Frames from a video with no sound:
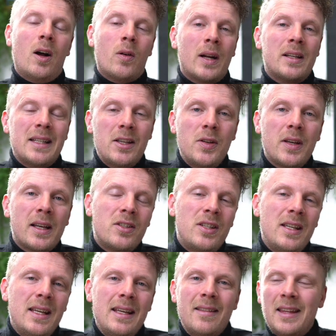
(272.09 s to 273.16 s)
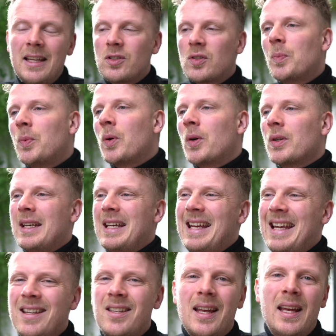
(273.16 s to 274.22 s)
All right, as you can see, this report
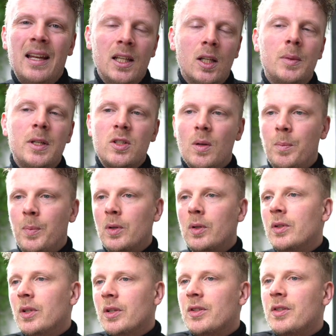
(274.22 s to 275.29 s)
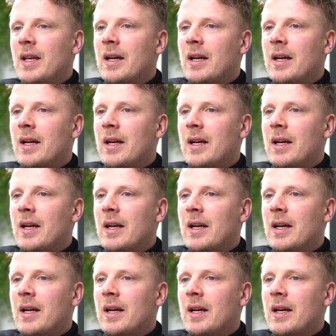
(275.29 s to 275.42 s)
is a little bit polluted.